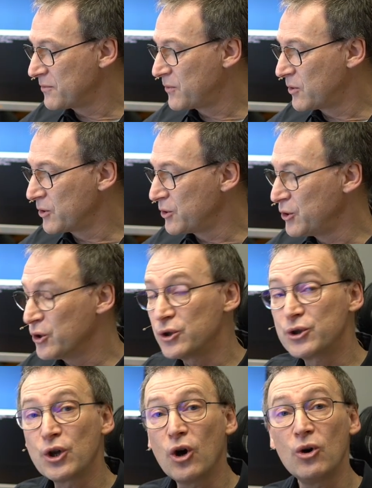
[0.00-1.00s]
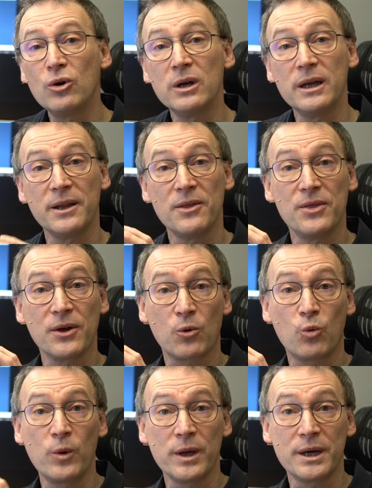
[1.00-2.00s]
for not only the
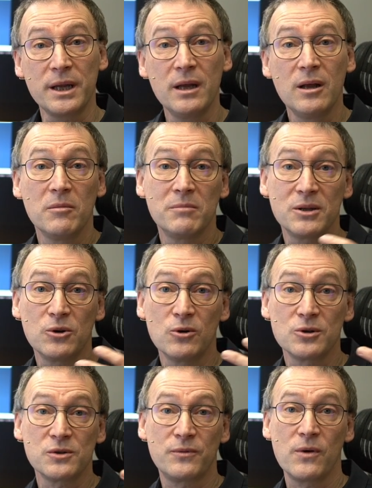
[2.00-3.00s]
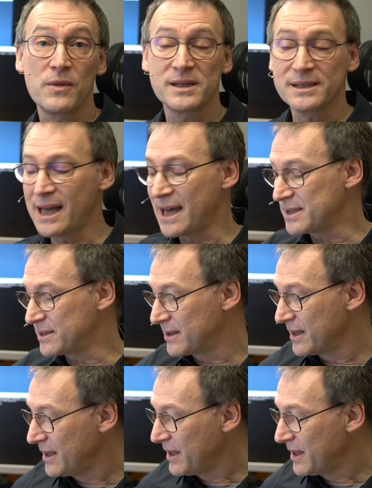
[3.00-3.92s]
query, but also for the slicer.